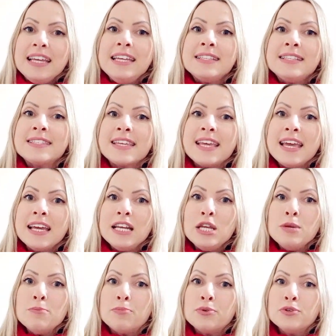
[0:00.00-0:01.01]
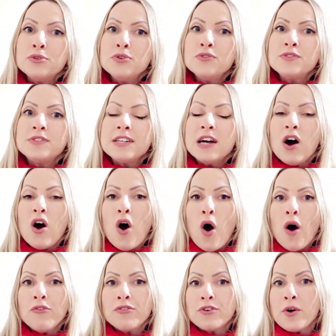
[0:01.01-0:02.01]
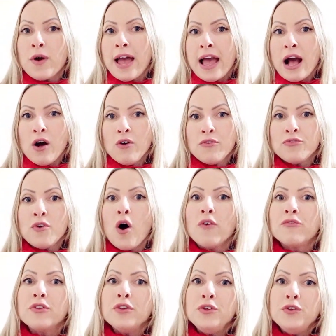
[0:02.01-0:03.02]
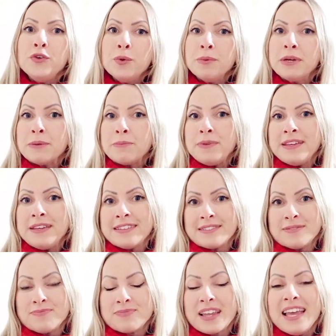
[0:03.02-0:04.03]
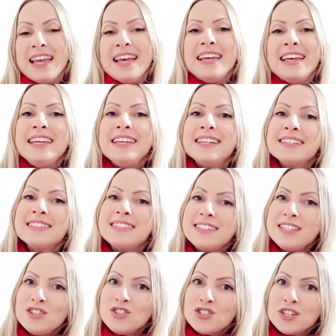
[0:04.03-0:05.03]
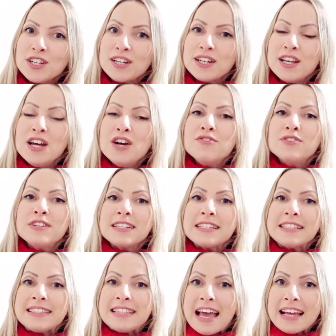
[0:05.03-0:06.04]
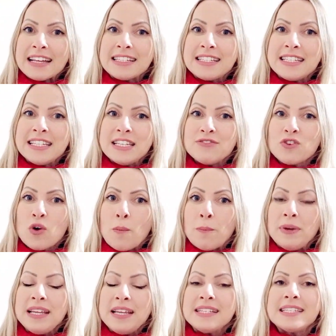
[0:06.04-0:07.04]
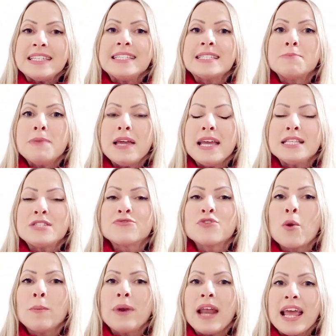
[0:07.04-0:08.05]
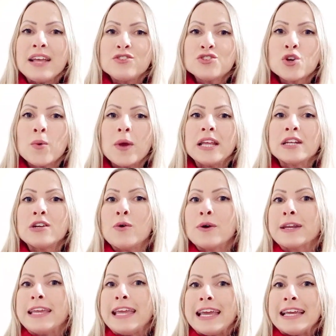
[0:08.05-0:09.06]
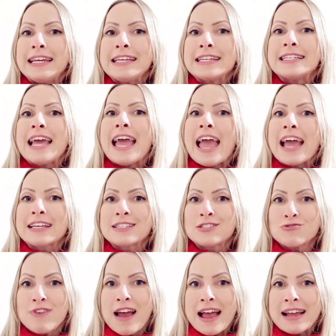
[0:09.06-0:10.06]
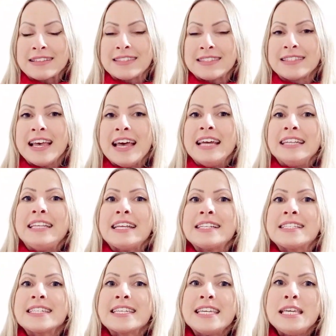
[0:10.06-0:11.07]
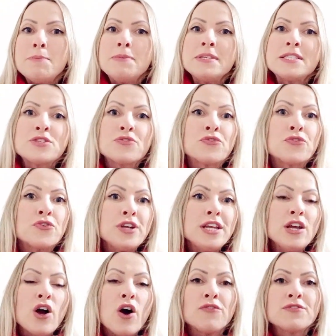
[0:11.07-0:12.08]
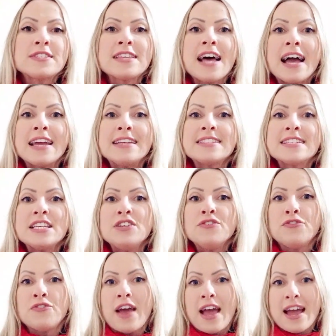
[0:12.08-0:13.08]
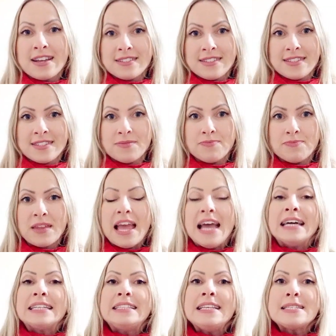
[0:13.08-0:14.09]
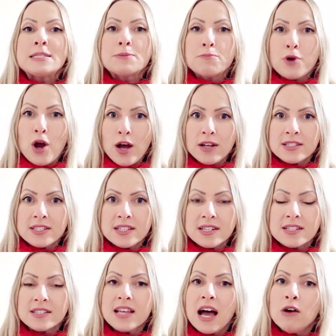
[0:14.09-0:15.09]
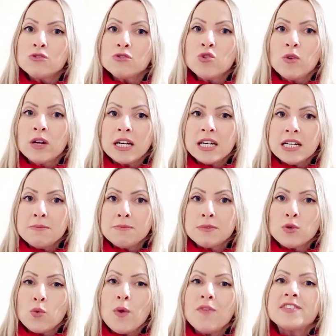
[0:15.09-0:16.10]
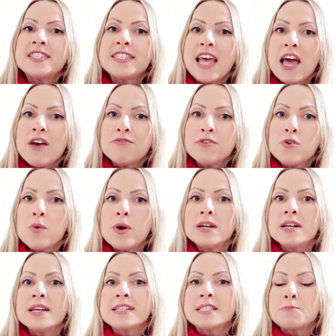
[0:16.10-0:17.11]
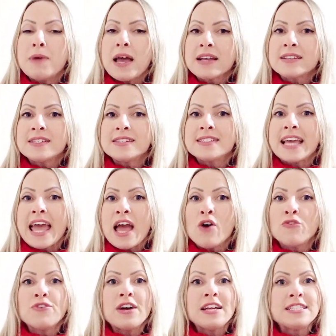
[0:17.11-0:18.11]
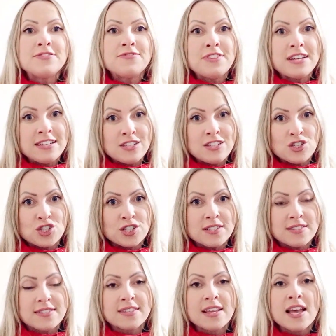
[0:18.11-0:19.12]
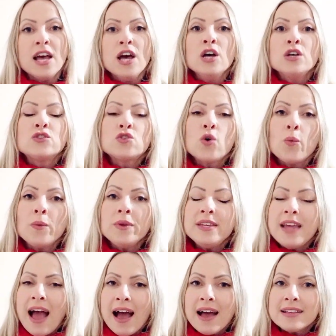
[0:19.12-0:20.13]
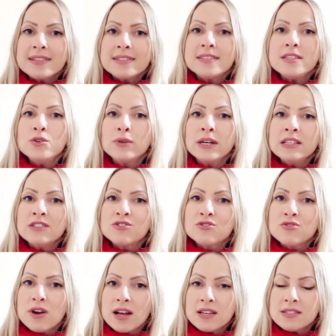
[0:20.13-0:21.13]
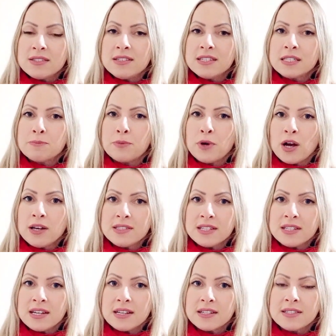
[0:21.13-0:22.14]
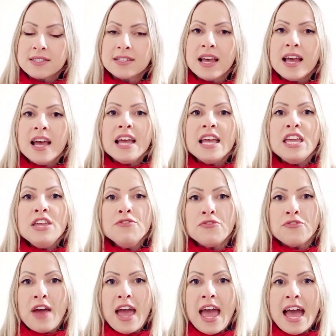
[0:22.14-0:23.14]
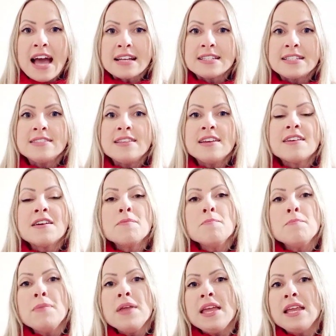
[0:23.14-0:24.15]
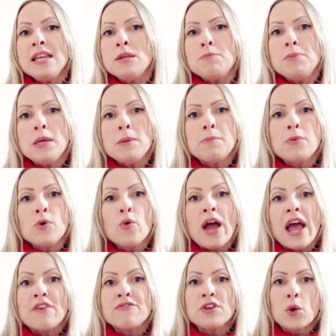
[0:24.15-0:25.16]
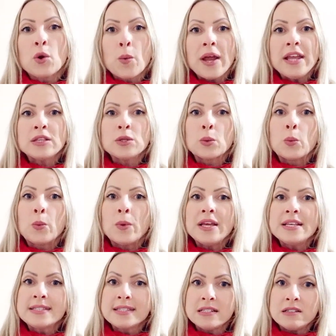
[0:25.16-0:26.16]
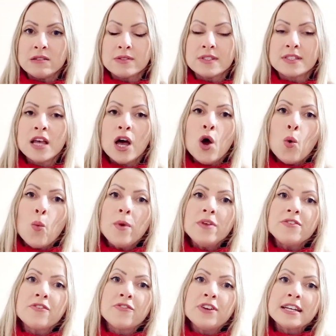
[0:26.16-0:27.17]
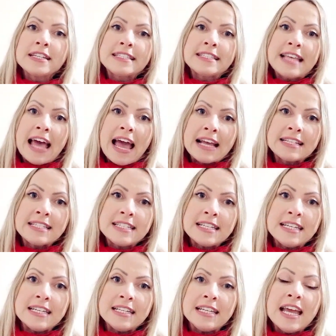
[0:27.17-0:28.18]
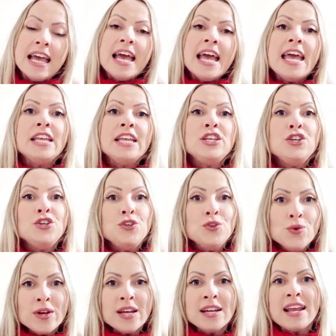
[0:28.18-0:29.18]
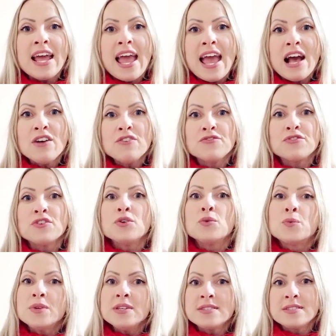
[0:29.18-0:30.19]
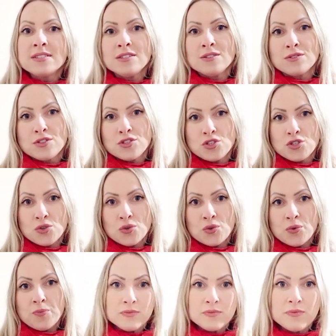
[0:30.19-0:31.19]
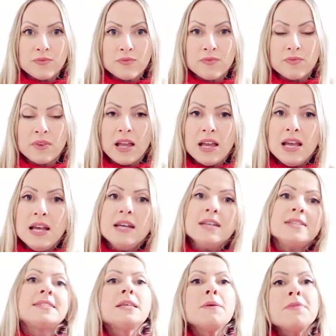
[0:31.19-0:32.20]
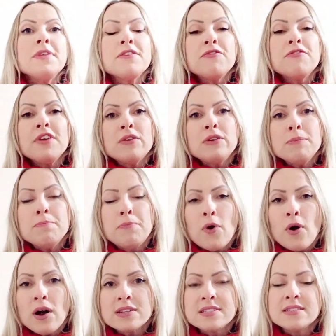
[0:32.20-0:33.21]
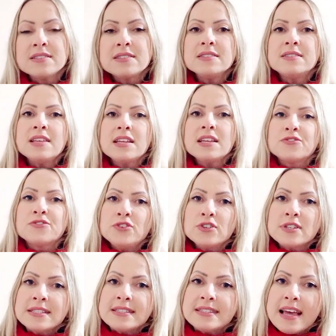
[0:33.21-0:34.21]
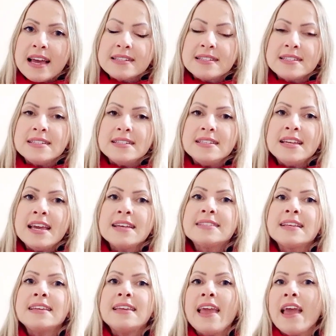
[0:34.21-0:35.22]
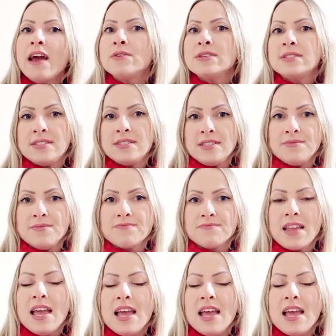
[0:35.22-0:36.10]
It can improve the overall health of human being. In addition, Fluxactive Complete is made from natural and organic extracts that keep it free of side effects. This product also comes with several unexpected health advantages. So yes, you can trust this product. In fact, there are many people having great results with Fluxactive, and you can have results too. Something very important is that Fluxactive has a guarantee.